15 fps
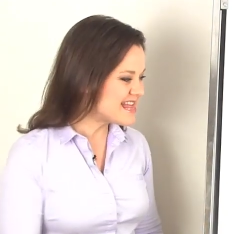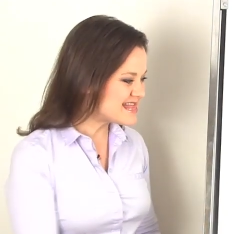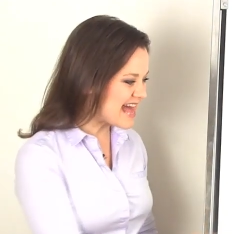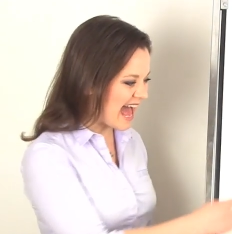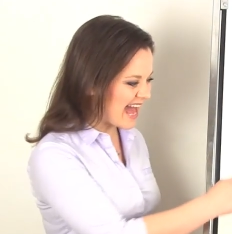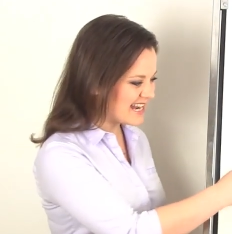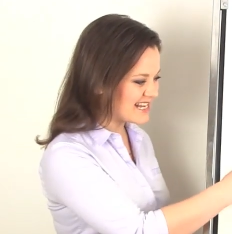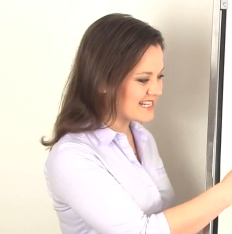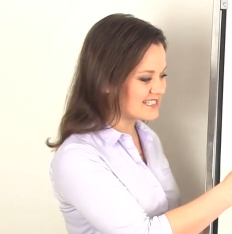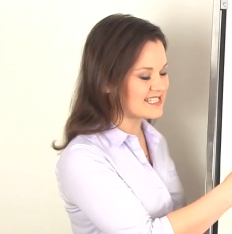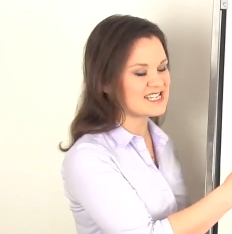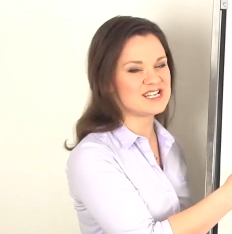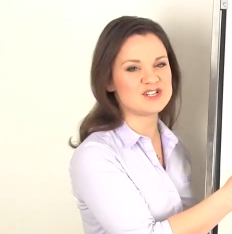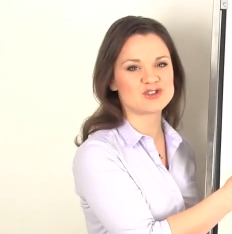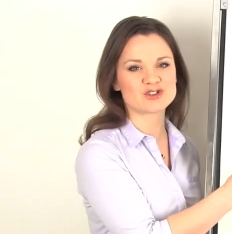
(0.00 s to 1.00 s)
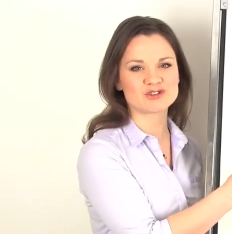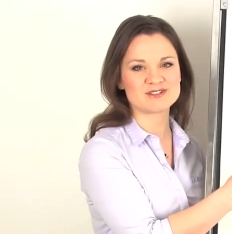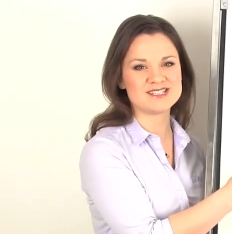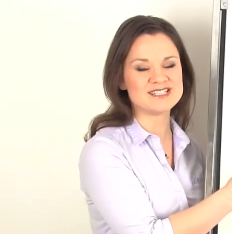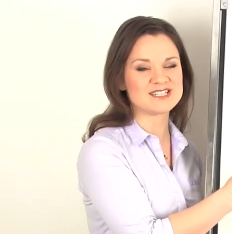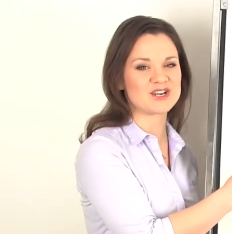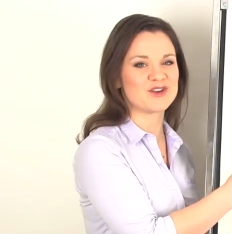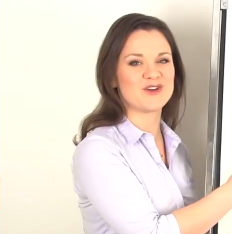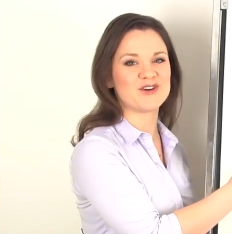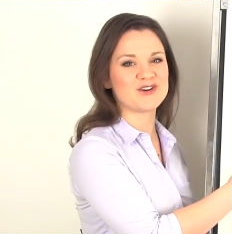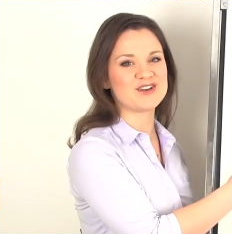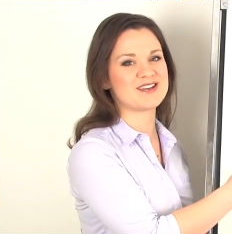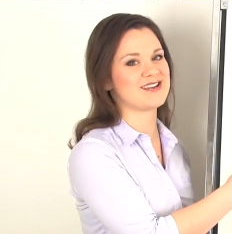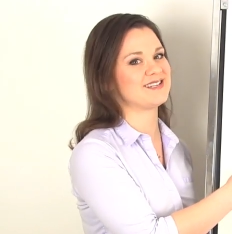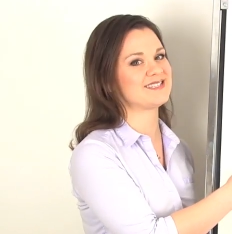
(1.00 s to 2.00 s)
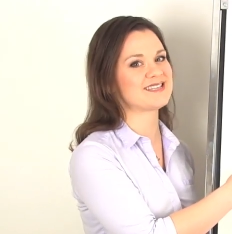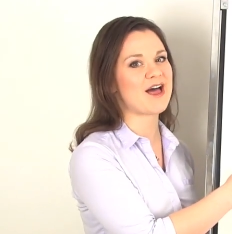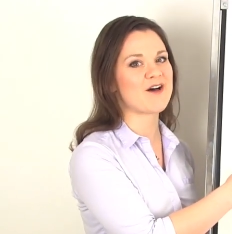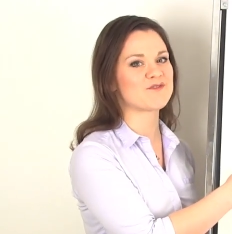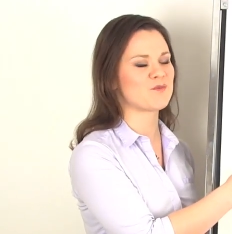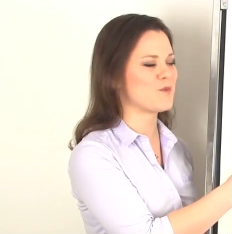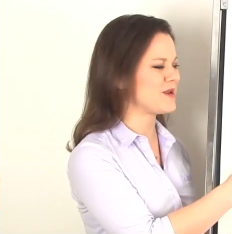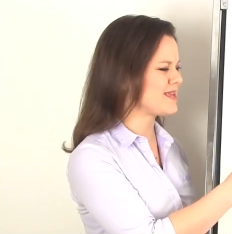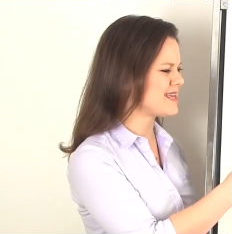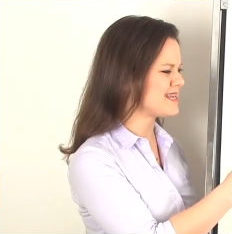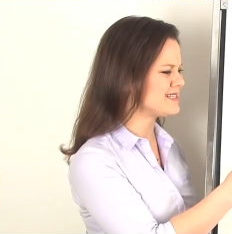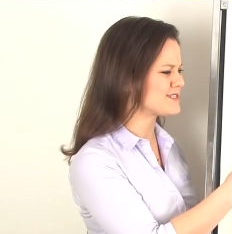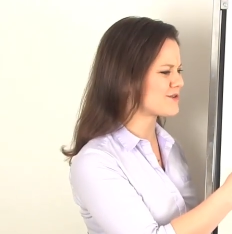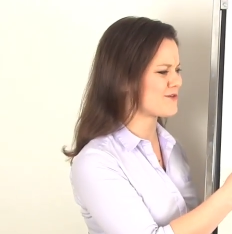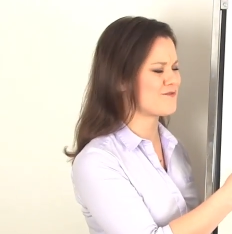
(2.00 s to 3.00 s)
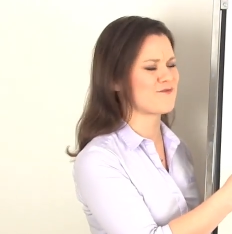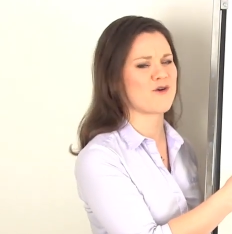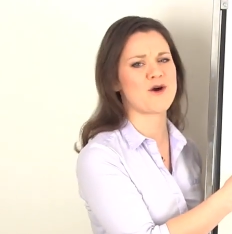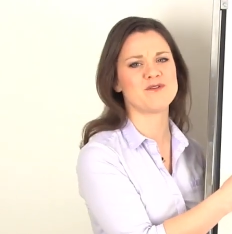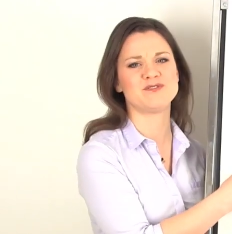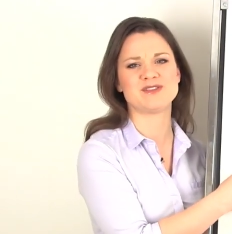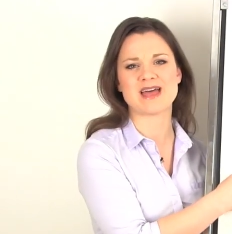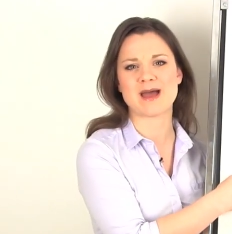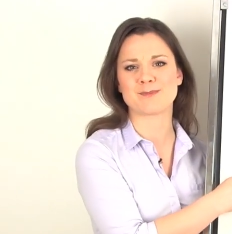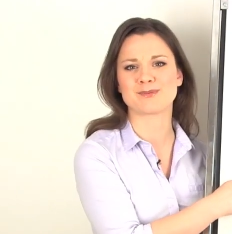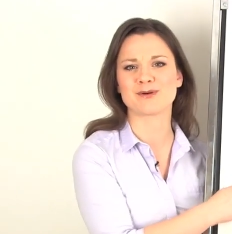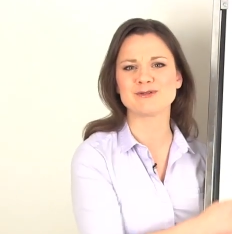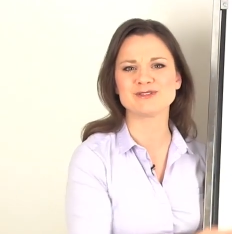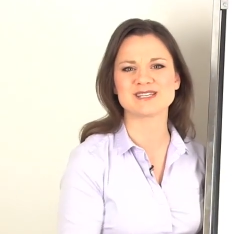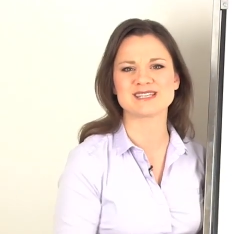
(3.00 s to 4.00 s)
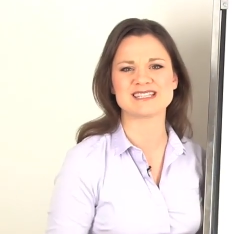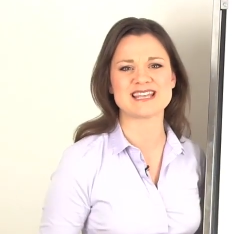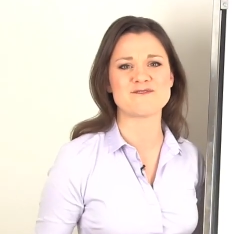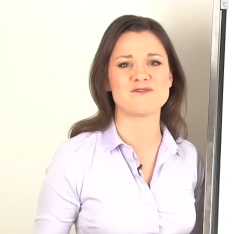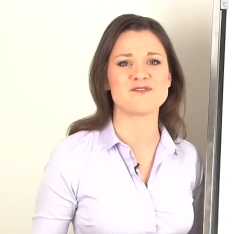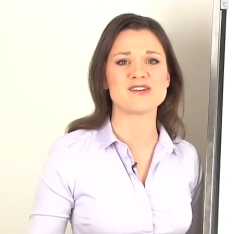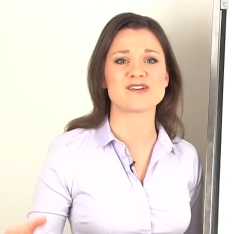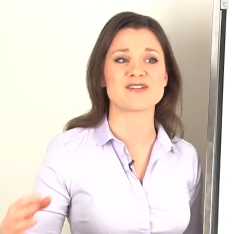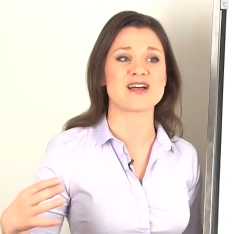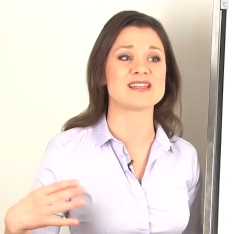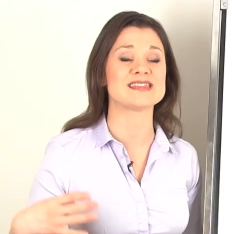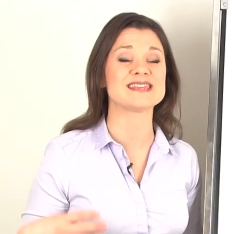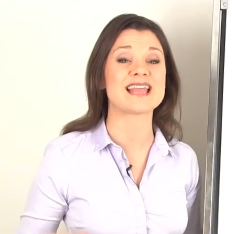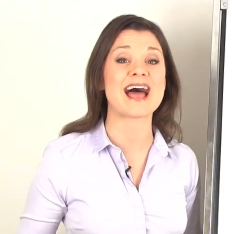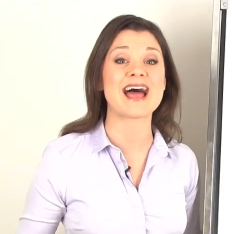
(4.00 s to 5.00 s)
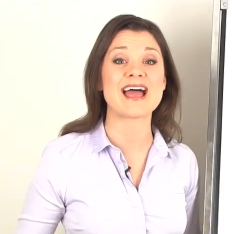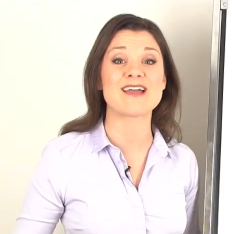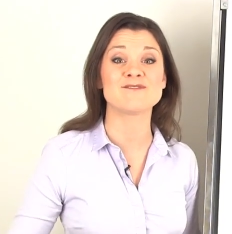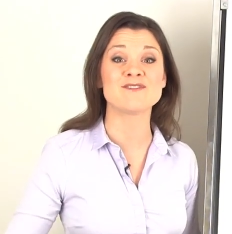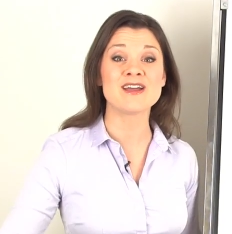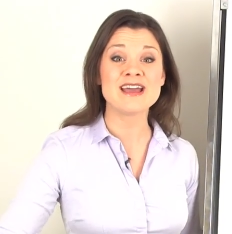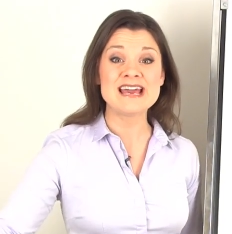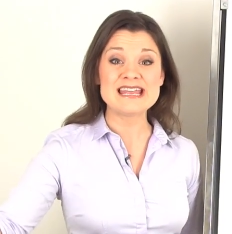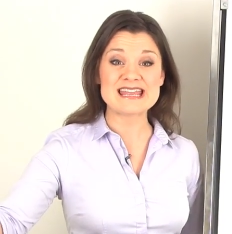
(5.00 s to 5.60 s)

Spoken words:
that is an intrinsic good in itself. And when kids are involved in that process, they feel alive.